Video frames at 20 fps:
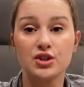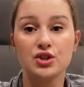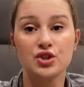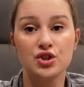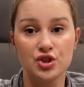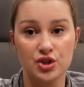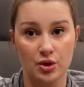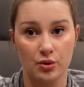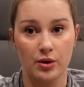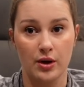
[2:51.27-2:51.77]

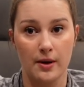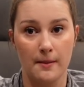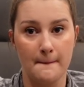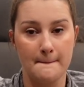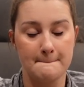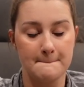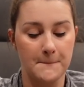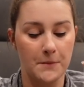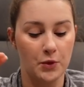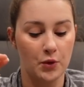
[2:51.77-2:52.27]
So good.
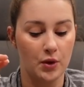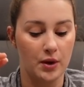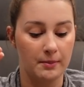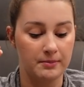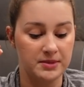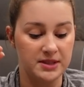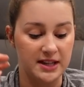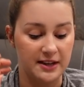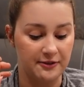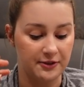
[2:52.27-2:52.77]

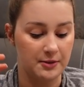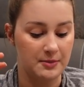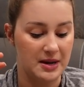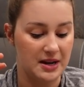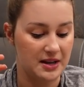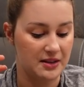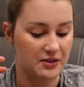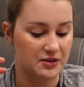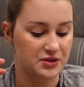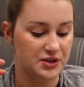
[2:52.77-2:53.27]
Definitely
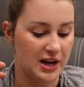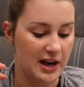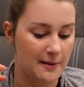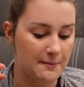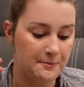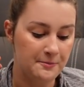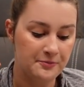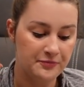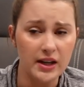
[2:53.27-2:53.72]
making those again.